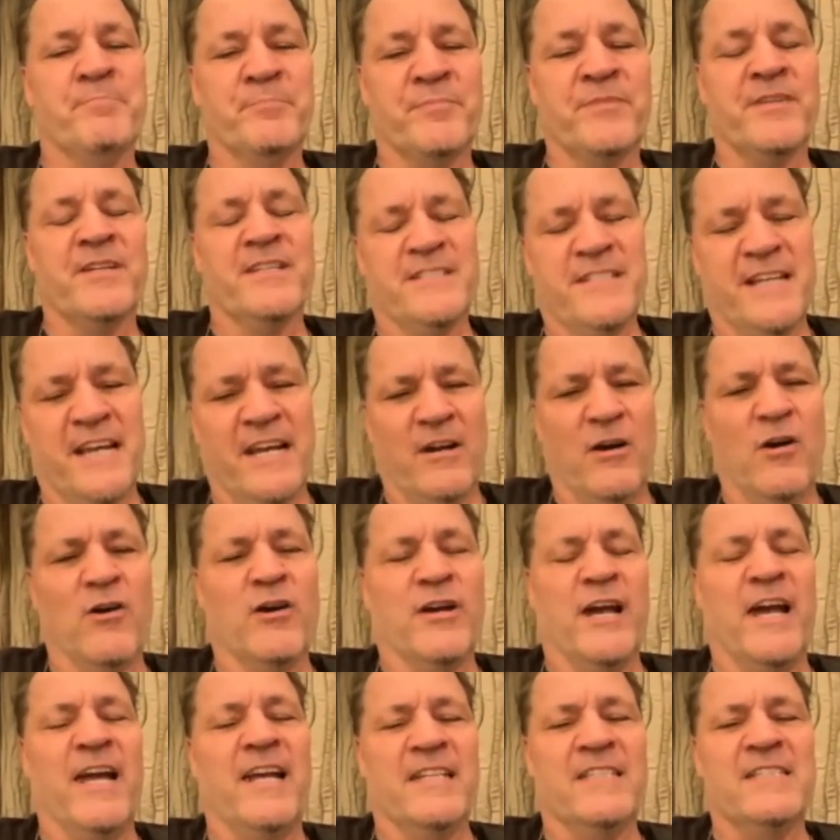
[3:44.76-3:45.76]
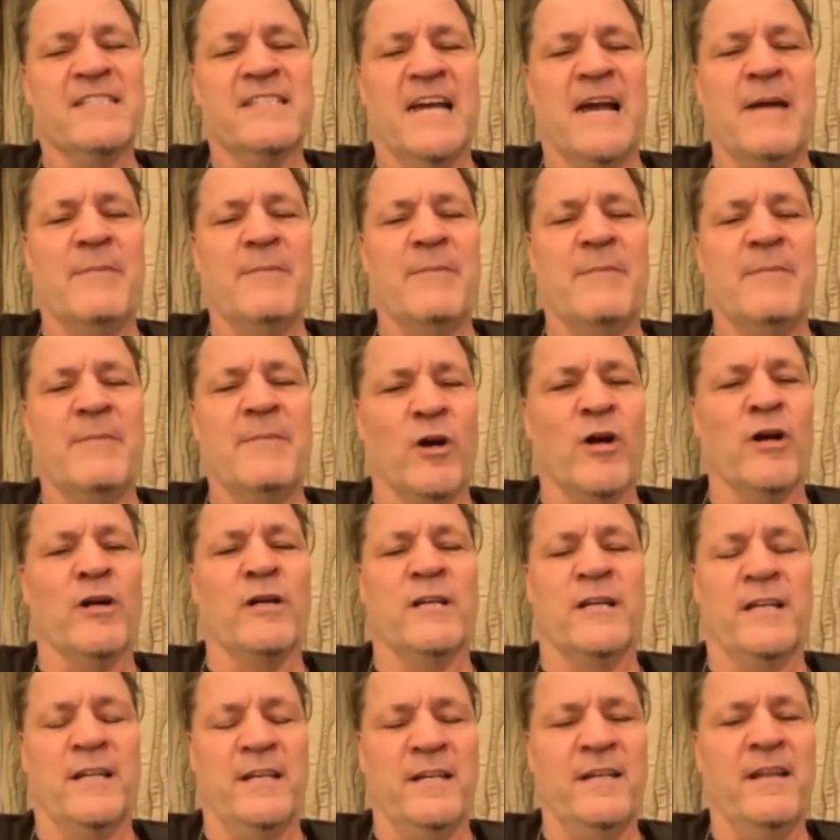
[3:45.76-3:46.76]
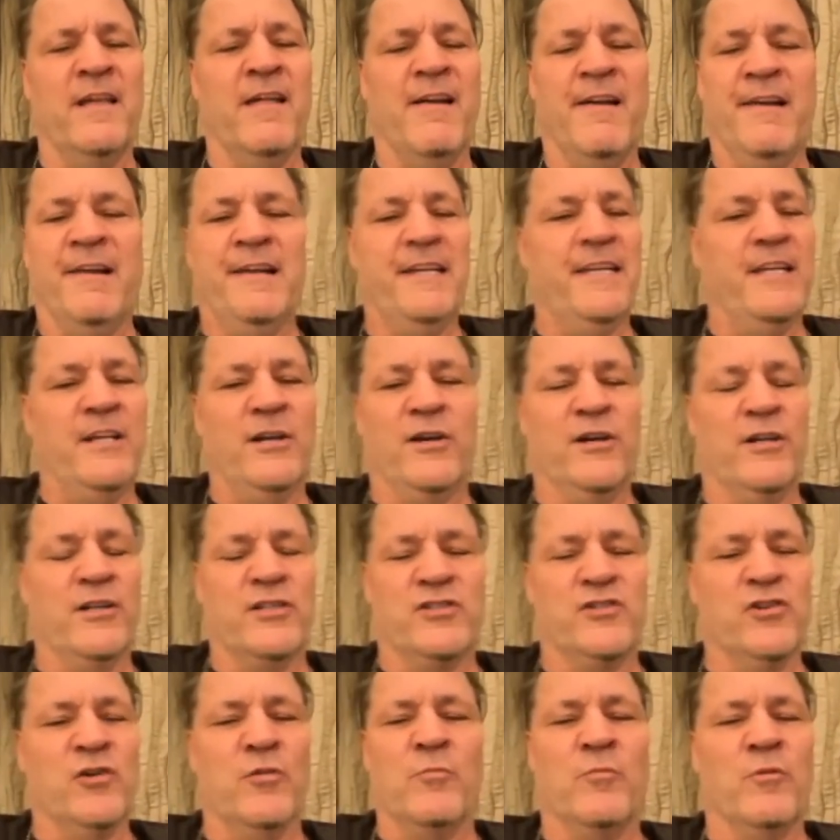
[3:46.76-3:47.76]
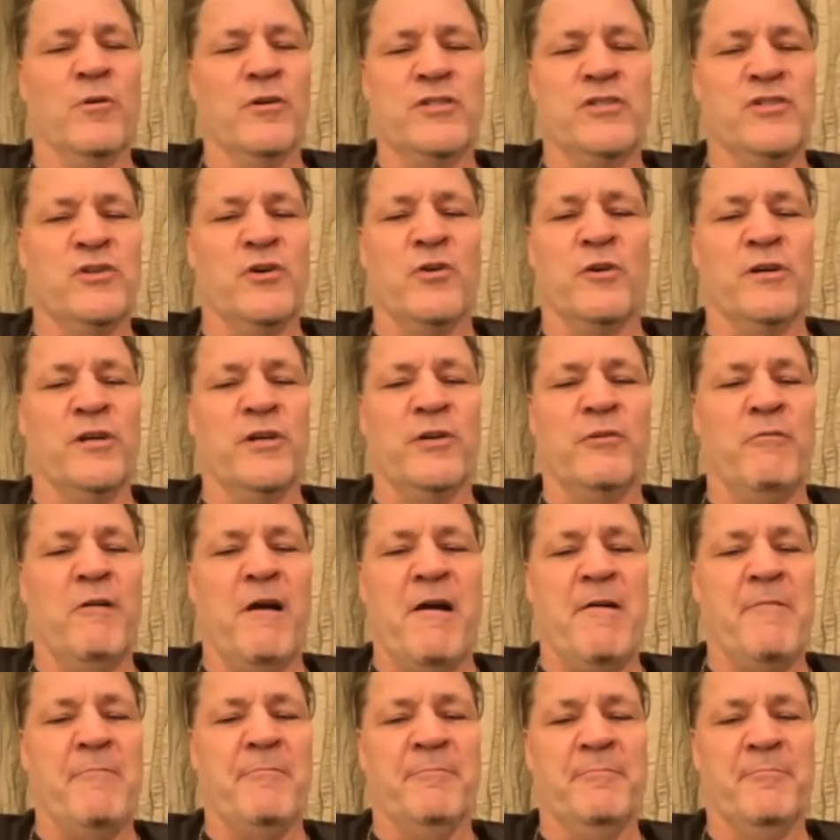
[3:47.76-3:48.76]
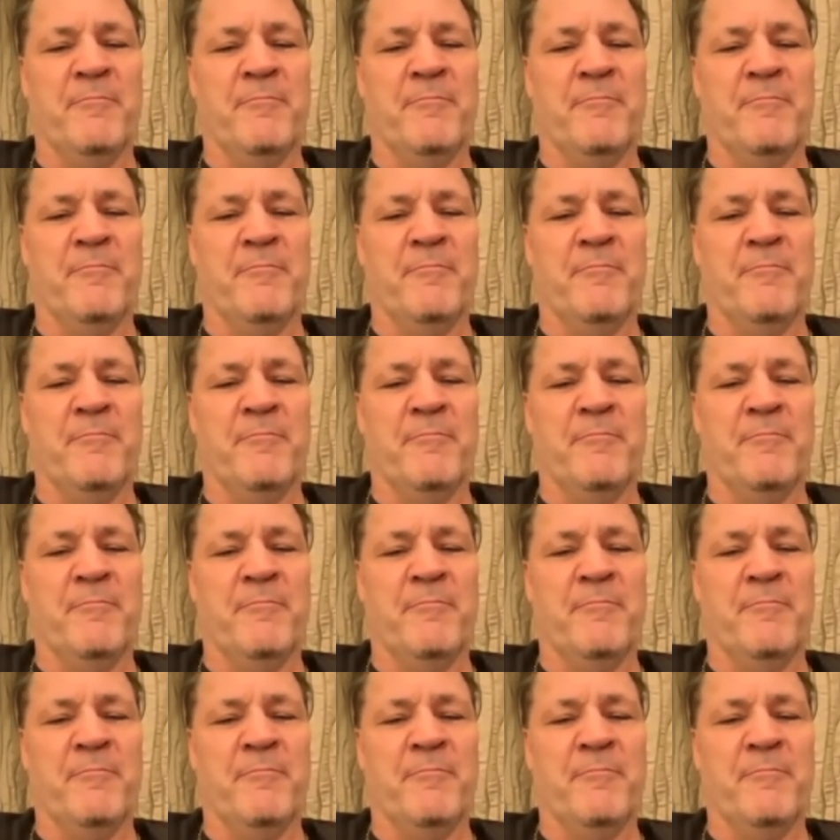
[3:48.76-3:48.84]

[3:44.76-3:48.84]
it's like, okay, it's time to work, and there's no more joking around.